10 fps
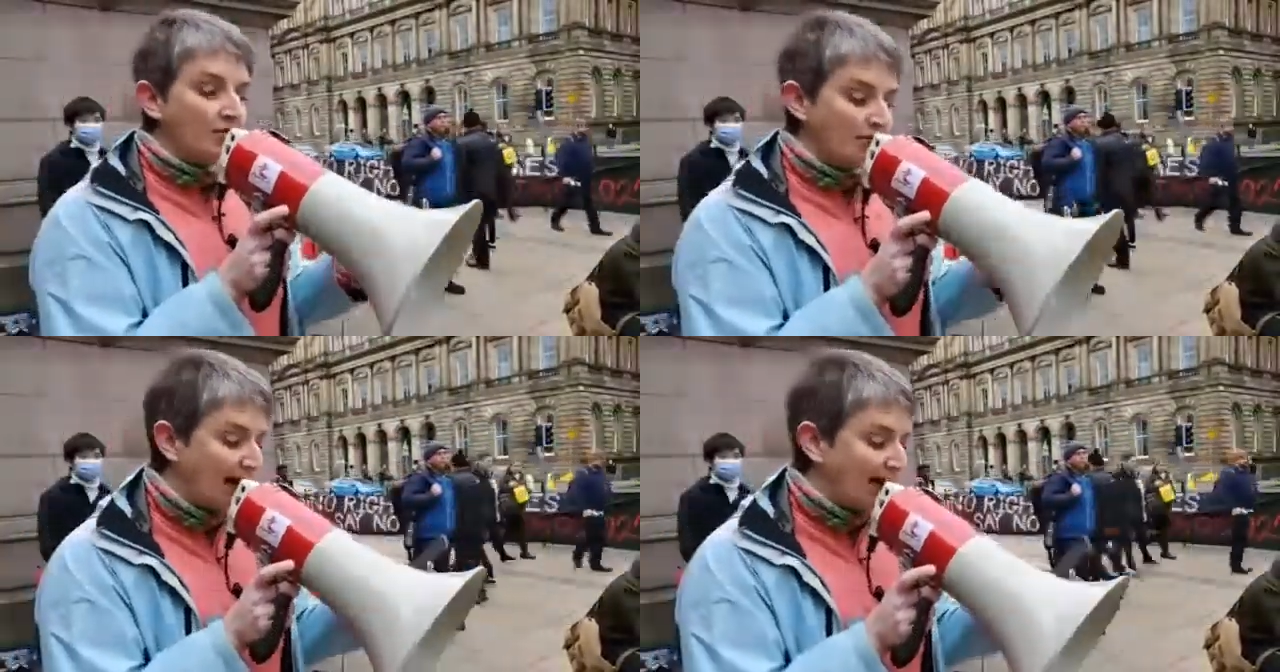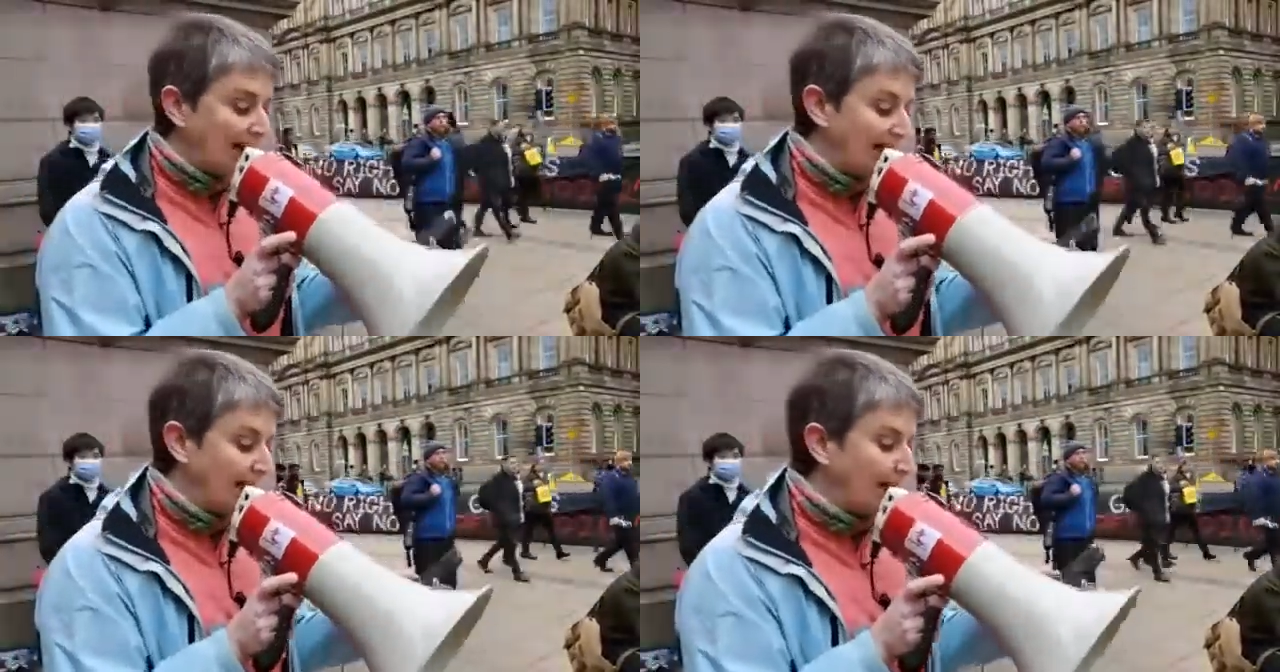
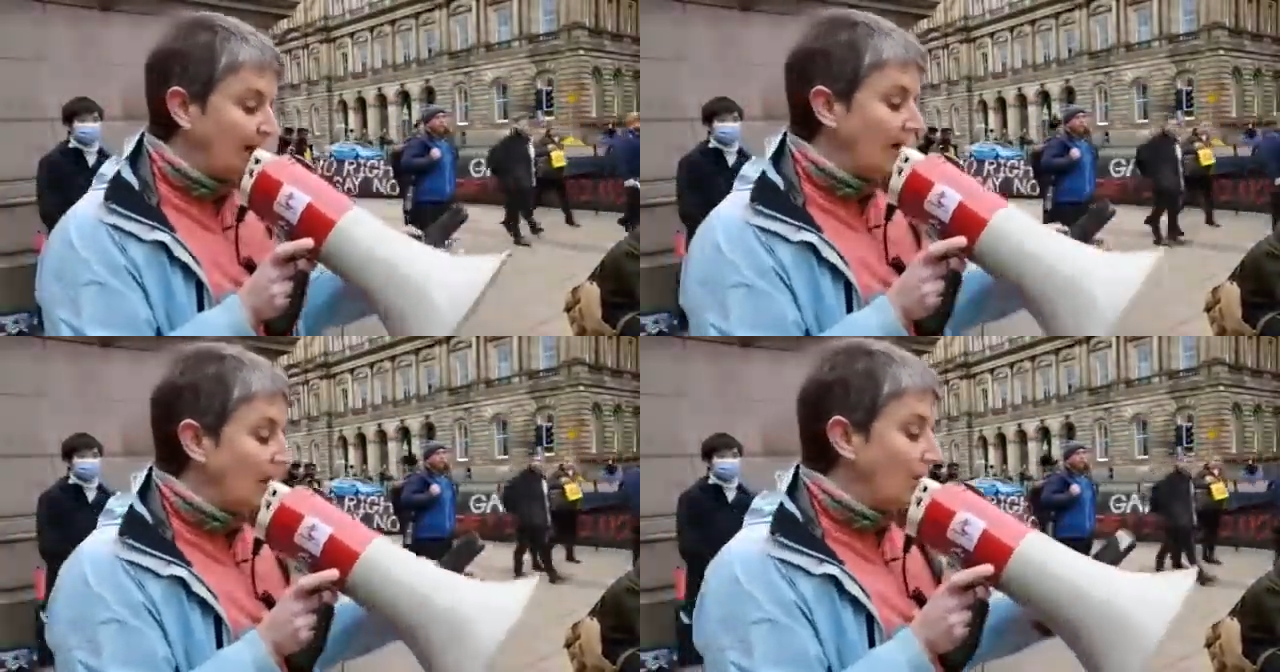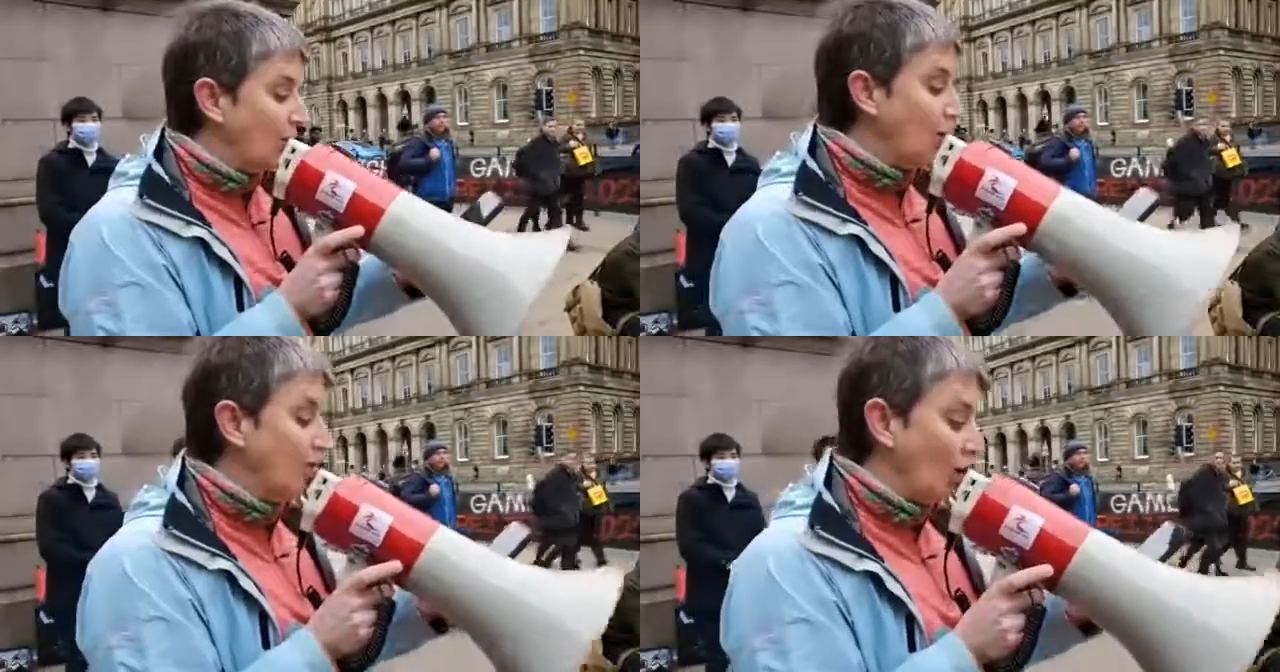Finally,
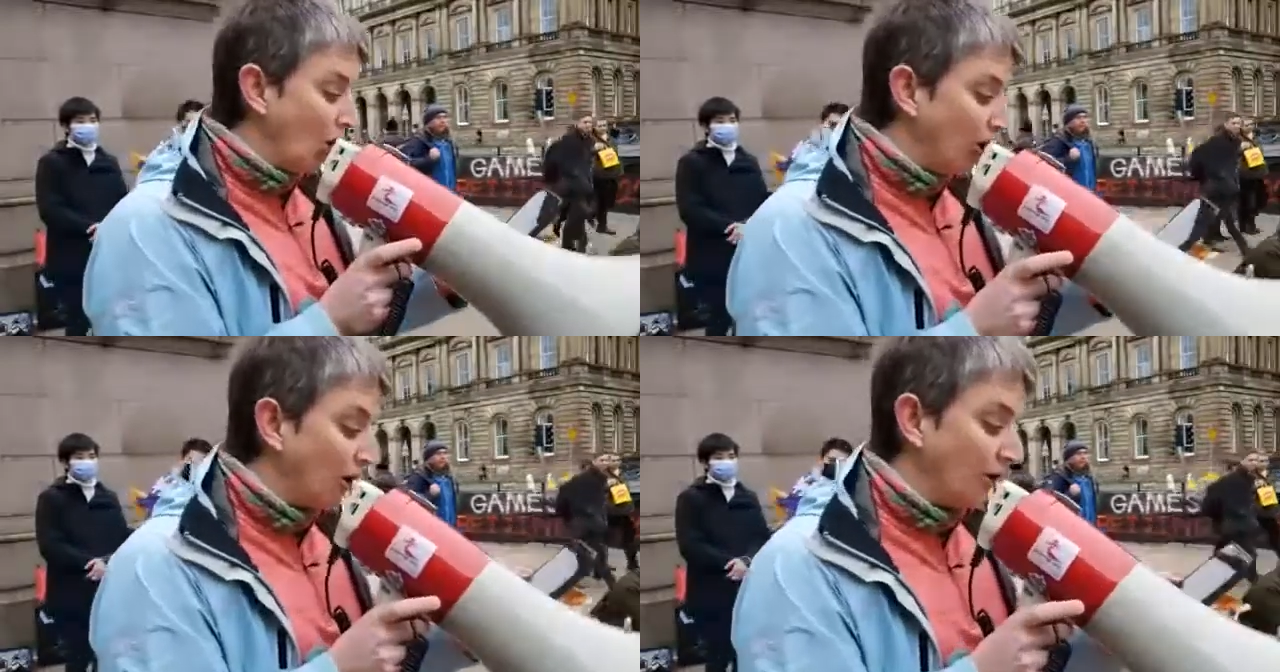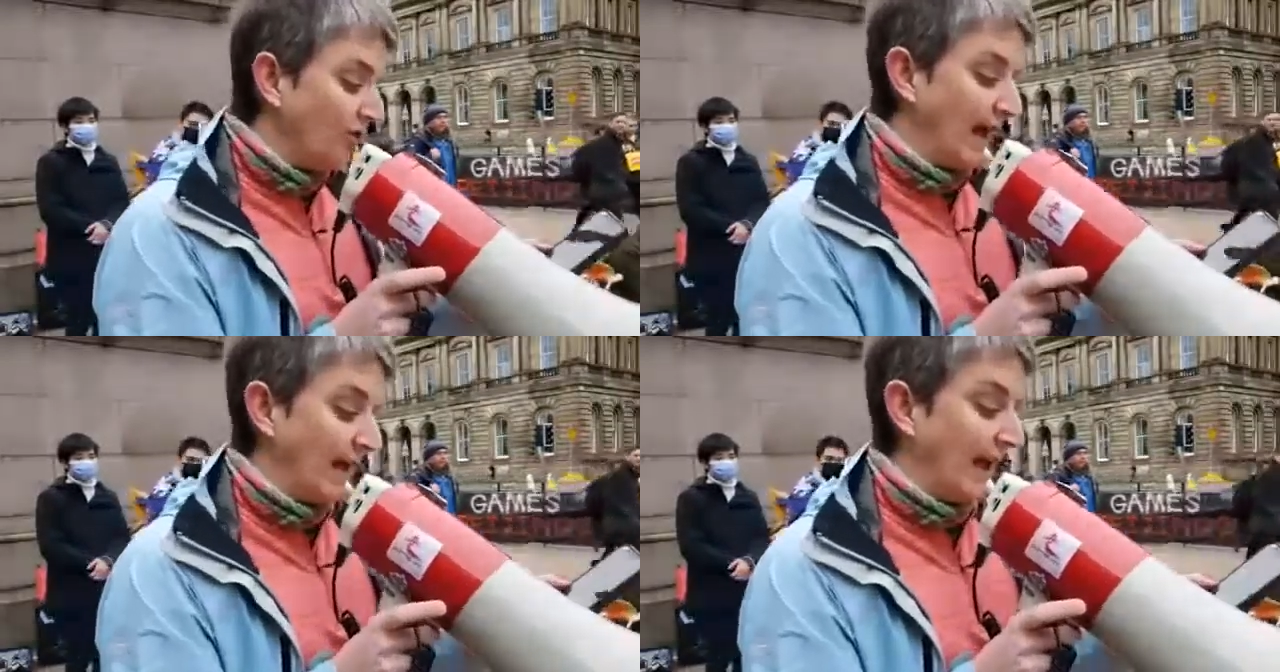with all
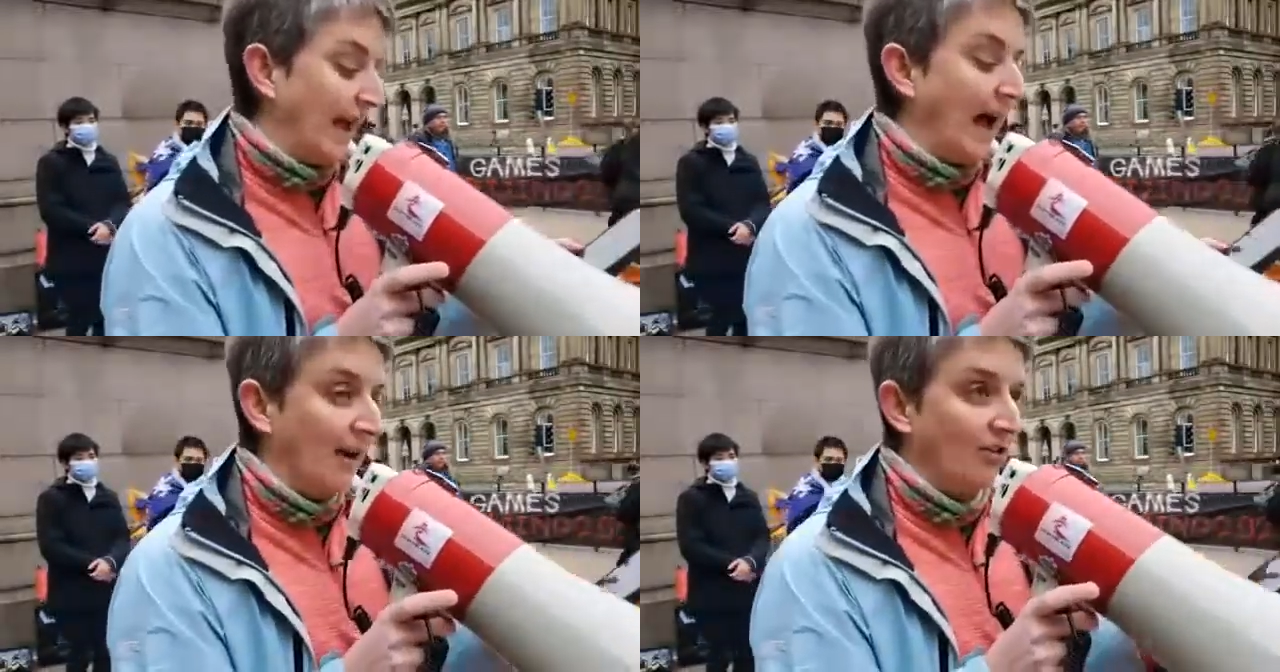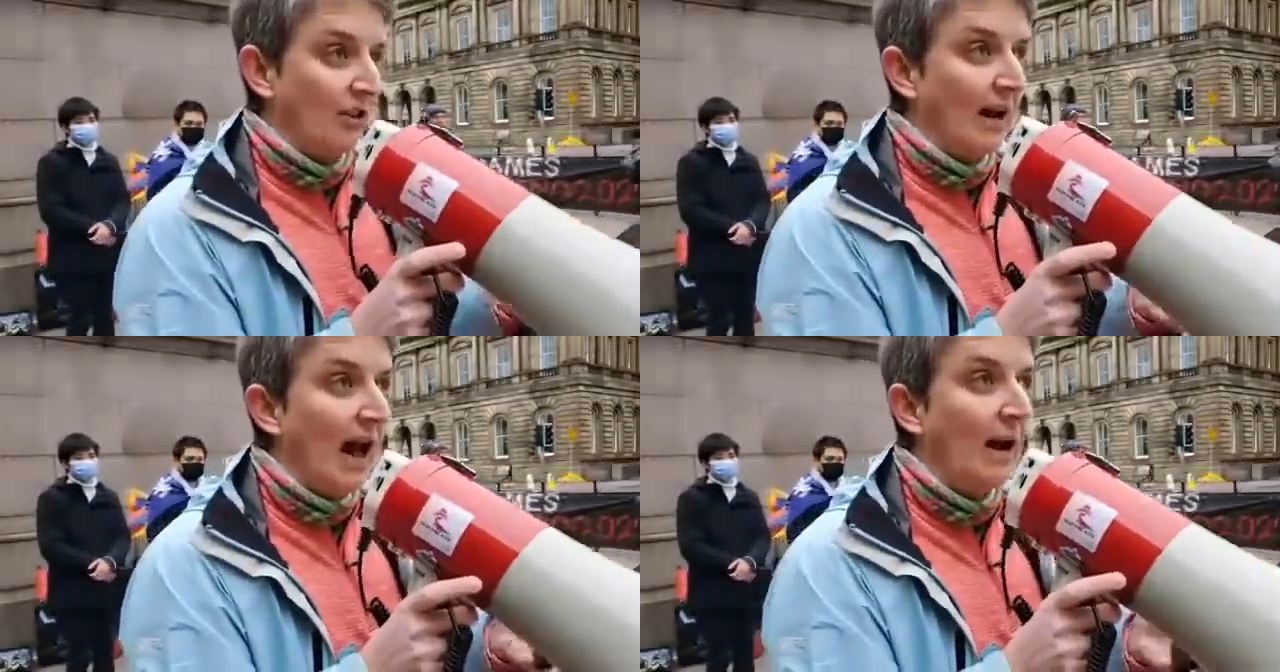those taking action,